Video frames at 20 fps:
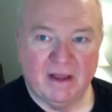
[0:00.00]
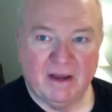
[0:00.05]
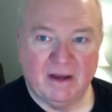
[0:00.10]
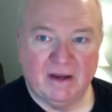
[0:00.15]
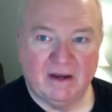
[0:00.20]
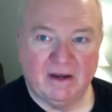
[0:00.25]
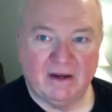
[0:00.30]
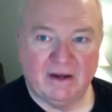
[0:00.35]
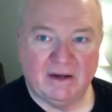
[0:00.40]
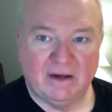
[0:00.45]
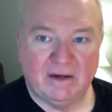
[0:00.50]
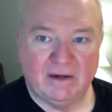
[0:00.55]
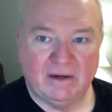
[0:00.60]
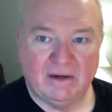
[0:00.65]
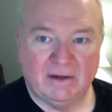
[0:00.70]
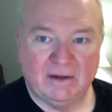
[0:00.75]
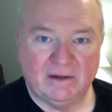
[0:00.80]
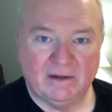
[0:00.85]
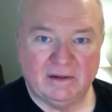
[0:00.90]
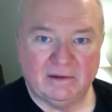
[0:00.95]
and
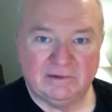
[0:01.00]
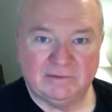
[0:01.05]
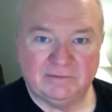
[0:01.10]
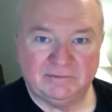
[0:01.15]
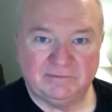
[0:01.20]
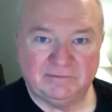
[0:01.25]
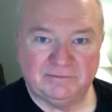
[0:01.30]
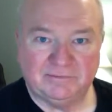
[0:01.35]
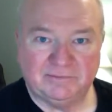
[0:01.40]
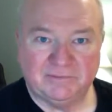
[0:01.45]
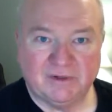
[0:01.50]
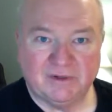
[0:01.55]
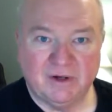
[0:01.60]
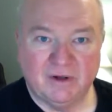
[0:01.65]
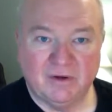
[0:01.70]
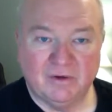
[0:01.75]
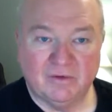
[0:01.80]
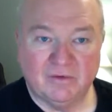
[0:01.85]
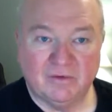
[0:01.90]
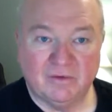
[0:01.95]

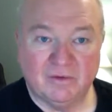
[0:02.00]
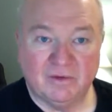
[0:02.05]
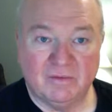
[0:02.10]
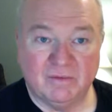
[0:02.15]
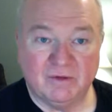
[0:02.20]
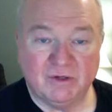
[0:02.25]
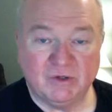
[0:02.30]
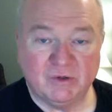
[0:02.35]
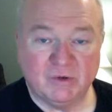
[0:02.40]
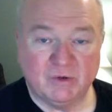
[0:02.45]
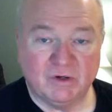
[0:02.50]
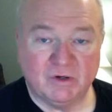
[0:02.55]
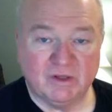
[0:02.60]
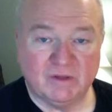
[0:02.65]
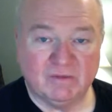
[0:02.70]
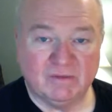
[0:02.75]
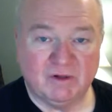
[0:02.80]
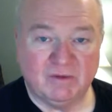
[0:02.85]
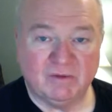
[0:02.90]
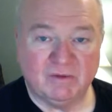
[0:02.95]
the majority of
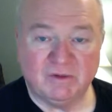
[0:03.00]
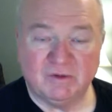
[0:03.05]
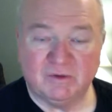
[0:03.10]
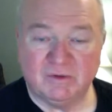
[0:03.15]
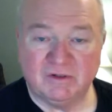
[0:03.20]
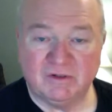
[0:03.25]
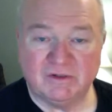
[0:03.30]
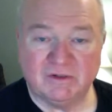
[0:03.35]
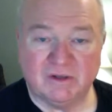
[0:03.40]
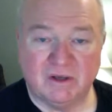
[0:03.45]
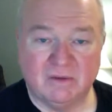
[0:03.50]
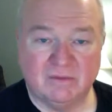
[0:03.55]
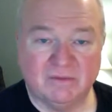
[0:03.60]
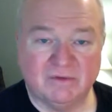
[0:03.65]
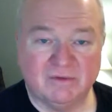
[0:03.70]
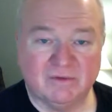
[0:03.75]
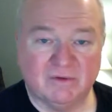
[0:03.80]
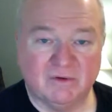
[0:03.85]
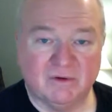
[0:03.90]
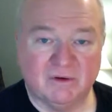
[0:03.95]
the multiple choice comes
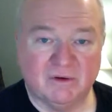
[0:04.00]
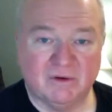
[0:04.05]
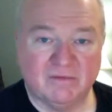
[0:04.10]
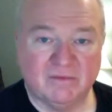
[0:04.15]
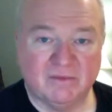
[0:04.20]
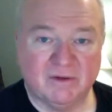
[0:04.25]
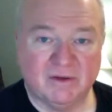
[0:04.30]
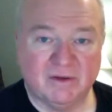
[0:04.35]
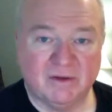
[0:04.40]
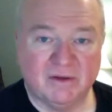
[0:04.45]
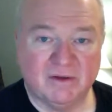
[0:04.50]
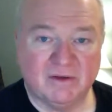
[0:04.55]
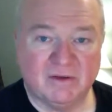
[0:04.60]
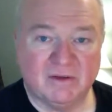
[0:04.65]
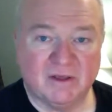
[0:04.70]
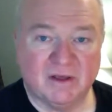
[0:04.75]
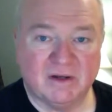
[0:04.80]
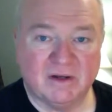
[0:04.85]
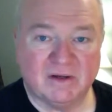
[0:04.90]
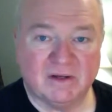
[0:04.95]
from
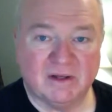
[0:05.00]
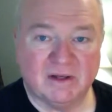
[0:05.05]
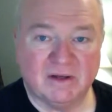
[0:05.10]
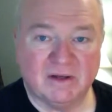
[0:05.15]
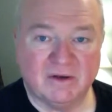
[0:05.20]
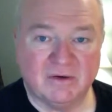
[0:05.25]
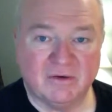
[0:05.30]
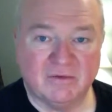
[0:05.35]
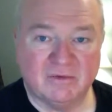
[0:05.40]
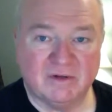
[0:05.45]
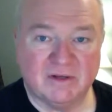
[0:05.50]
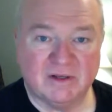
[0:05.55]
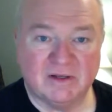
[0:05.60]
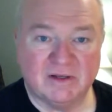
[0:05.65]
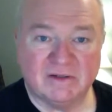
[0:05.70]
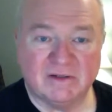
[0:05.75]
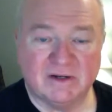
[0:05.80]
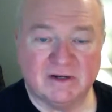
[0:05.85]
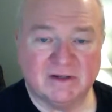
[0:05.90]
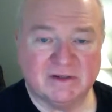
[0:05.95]
that take-home
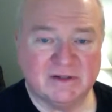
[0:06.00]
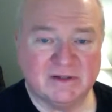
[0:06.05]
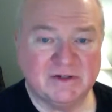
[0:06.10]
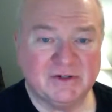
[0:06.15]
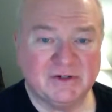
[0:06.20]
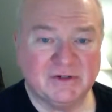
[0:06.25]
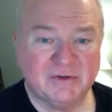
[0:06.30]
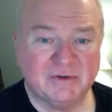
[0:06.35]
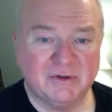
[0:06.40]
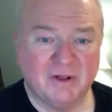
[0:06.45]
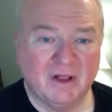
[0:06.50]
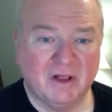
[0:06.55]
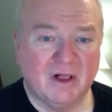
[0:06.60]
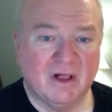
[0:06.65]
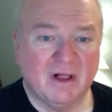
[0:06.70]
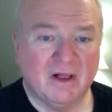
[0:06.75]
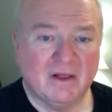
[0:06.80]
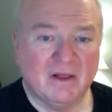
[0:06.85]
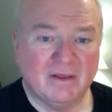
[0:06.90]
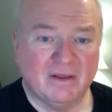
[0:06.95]
test that I sent you.
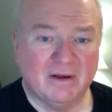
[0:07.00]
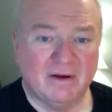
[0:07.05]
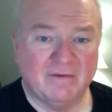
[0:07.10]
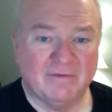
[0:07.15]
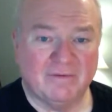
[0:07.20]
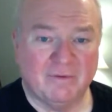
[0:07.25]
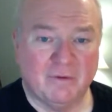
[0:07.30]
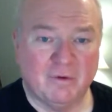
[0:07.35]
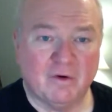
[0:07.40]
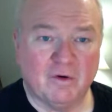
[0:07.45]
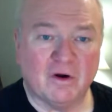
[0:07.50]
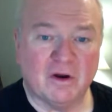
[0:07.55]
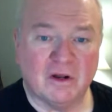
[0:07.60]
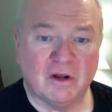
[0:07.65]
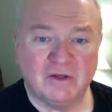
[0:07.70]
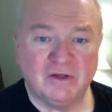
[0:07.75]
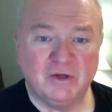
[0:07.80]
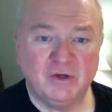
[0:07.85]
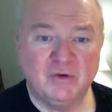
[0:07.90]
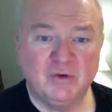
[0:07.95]
Therefore,
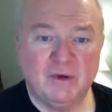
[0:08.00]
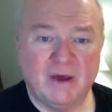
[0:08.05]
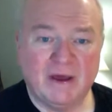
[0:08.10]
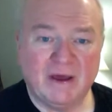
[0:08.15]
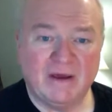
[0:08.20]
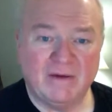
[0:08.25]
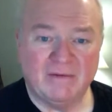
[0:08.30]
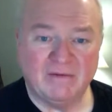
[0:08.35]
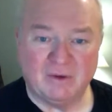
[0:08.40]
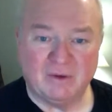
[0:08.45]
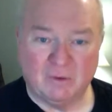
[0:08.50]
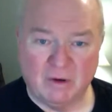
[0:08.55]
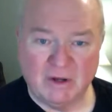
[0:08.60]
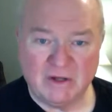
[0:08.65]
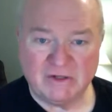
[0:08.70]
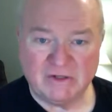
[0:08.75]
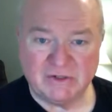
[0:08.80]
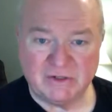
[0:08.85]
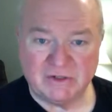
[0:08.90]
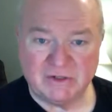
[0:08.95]
you have the
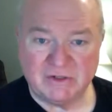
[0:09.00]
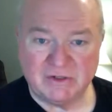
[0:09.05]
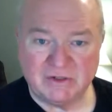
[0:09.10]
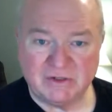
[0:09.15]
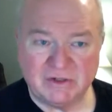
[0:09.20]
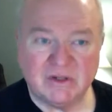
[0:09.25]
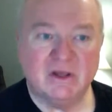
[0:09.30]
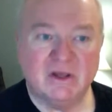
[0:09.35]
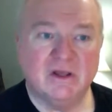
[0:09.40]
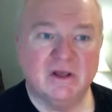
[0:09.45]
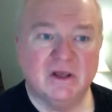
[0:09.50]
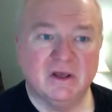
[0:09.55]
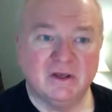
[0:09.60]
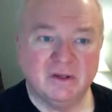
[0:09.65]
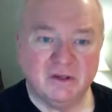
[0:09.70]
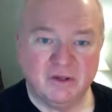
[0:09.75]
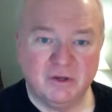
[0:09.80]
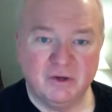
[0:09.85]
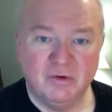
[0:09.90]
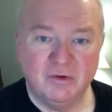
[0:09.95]
questions.
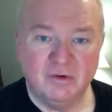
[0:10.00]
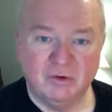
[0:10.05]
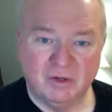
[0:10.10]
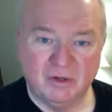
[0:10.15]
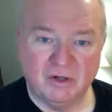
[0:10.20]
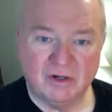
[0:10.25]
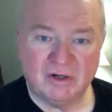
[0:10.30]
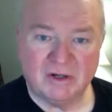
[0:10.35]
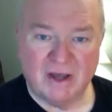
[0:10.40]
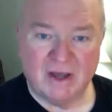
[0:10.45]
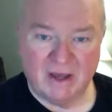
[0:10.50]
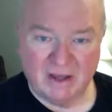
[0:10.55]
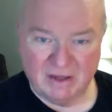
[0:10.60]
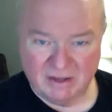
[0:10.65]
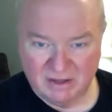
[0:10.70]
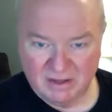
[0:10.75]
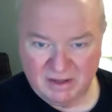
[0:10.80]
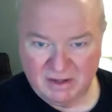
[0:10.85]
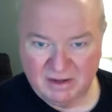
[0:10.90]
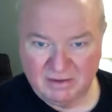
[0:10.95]
You look
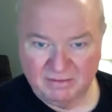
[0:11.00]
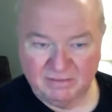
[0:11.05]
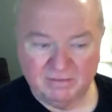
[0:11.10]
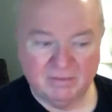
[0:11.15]
at them.